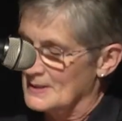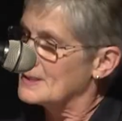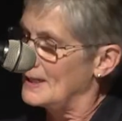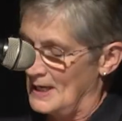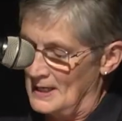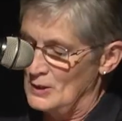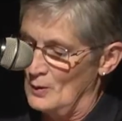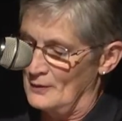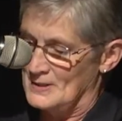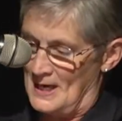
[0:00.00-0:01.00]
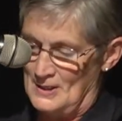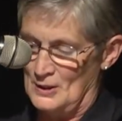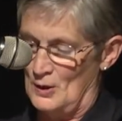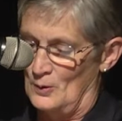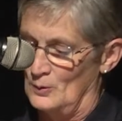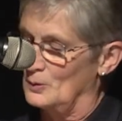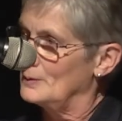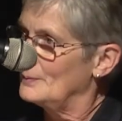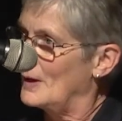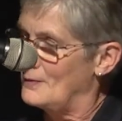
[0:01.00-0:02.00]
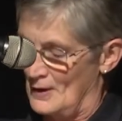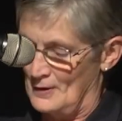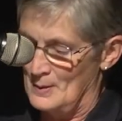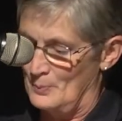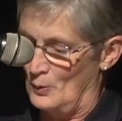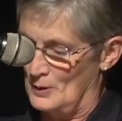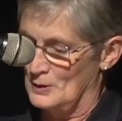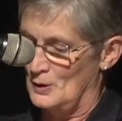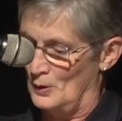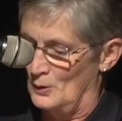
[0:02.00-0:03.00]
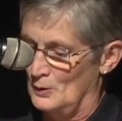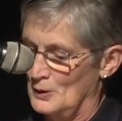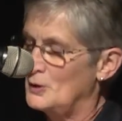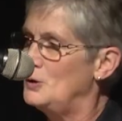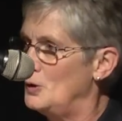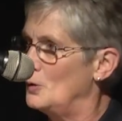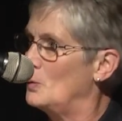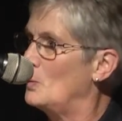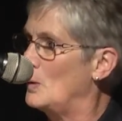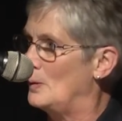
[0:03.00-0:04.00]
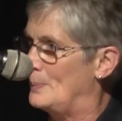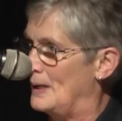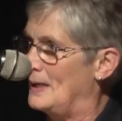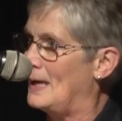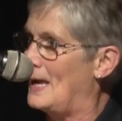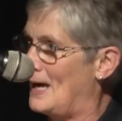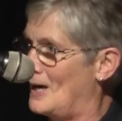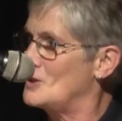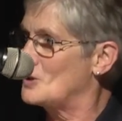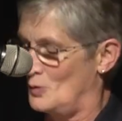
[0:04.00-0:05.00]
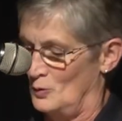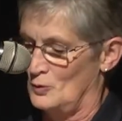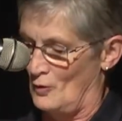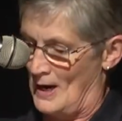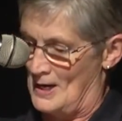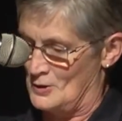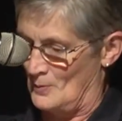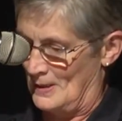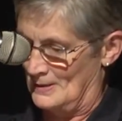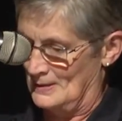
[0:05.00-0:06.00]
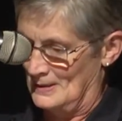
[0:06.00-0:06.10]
Tonight you have attained a goal, a very important goal. You will be a high school graduate.